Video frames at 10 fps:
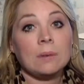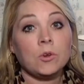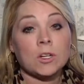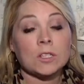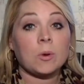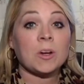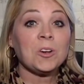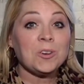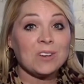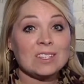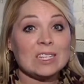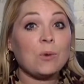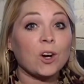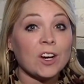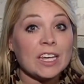I'm Lourin Sprenger. You
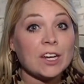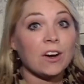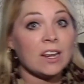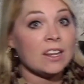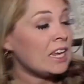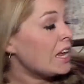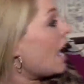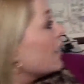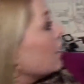can see we're here in the